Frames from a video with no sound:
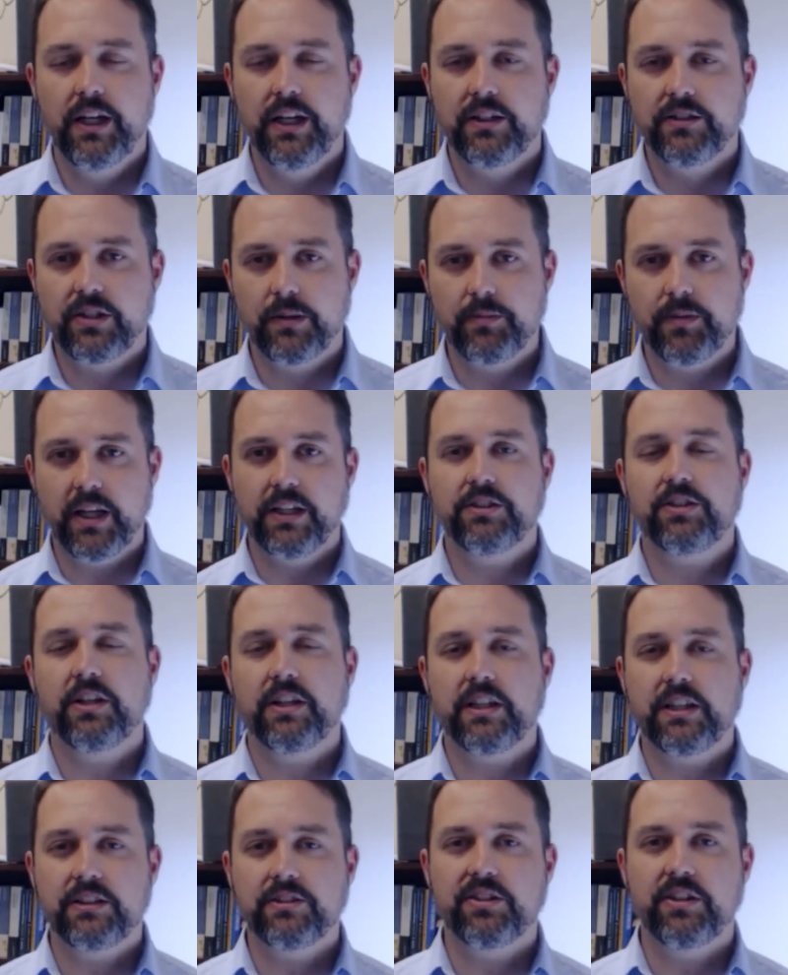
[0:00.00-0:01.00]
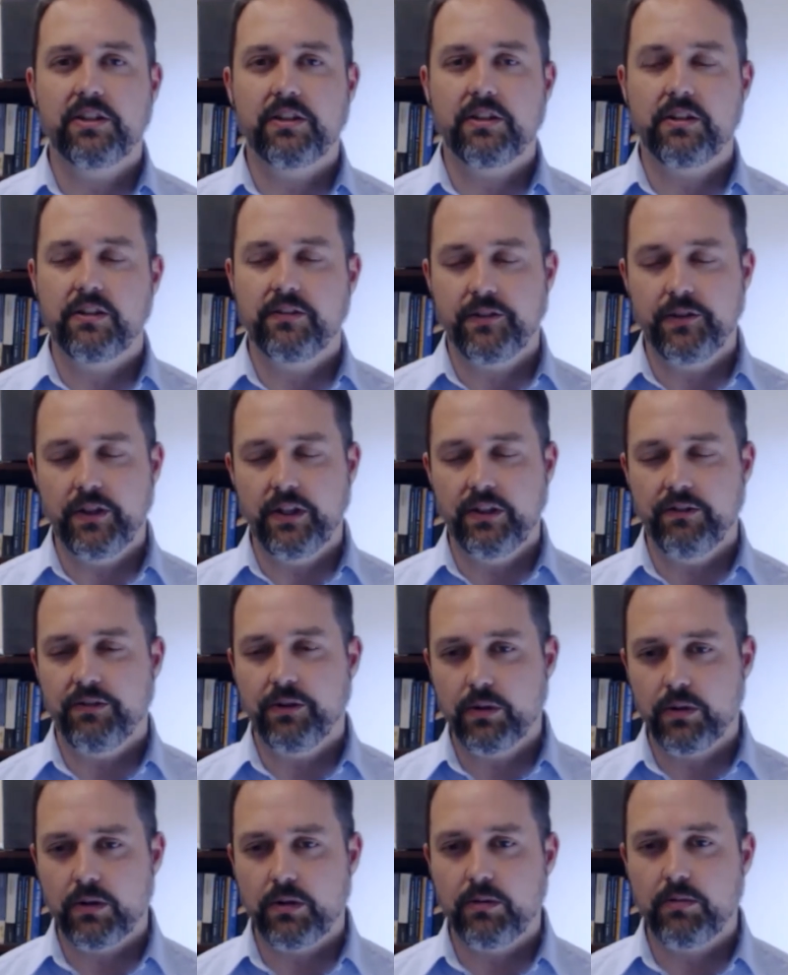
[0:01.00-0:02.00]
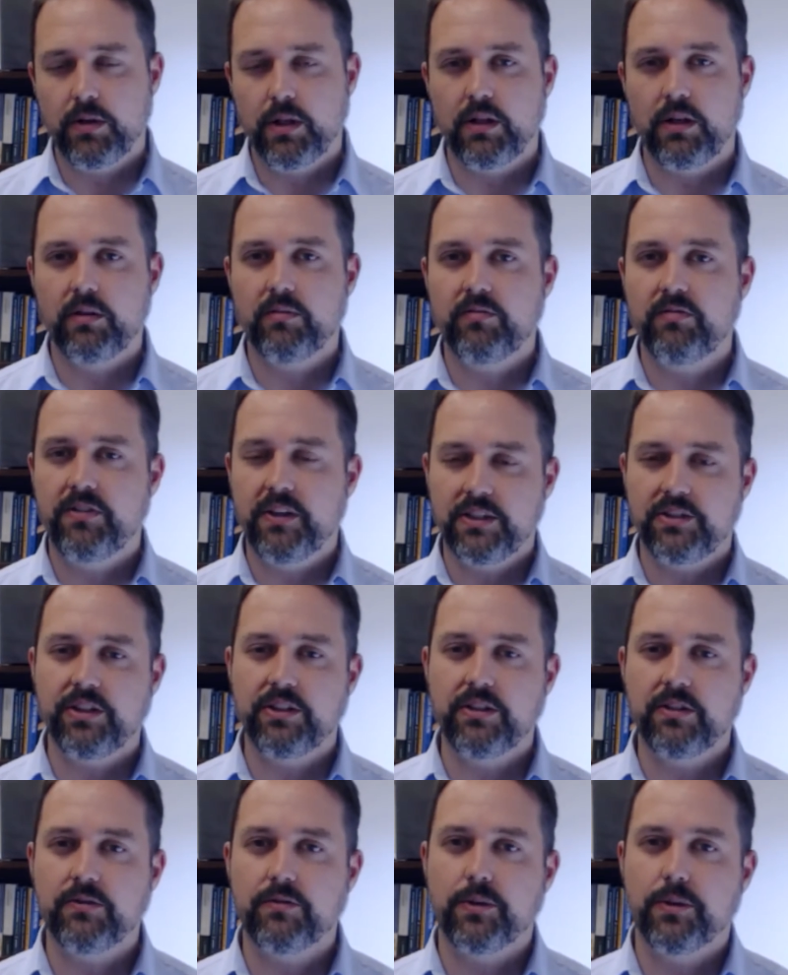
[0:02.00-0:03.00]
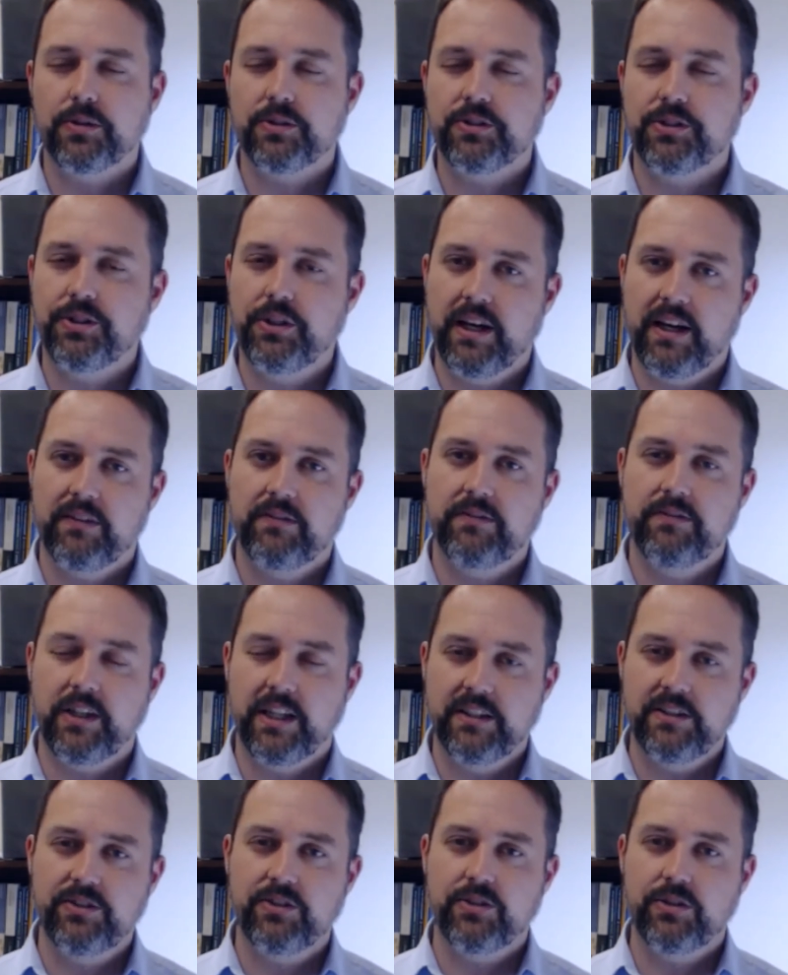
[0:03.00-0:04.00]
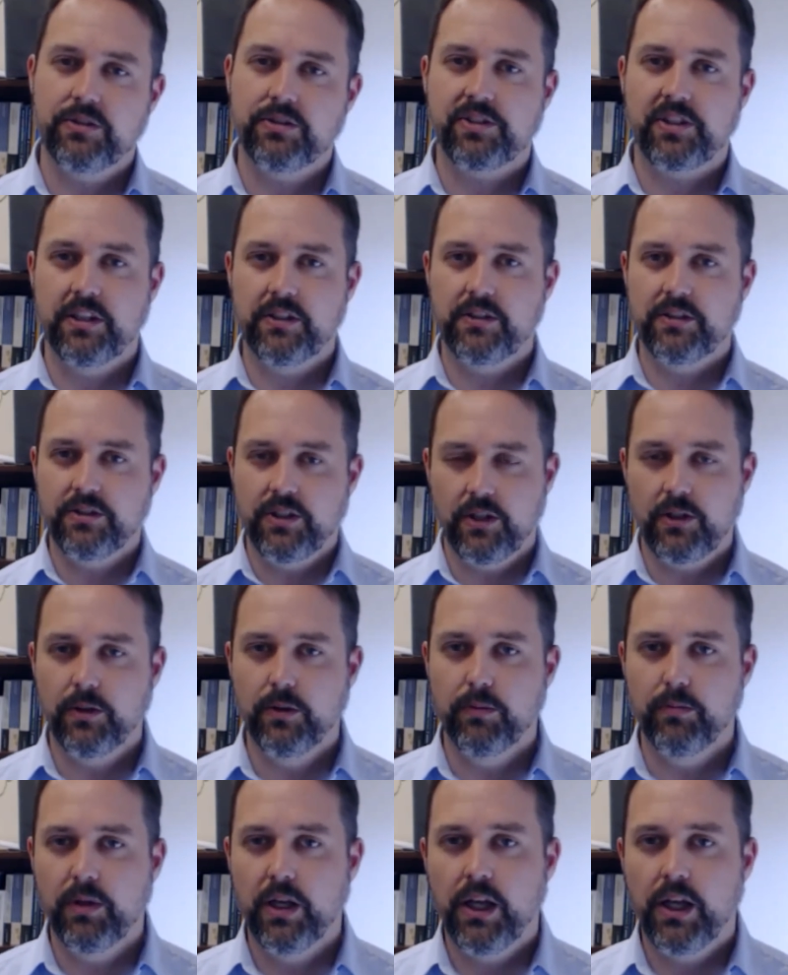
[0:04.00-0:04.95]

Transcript: Some things to consider if, if you're a mom facing divorce, you have kids who're still in the home.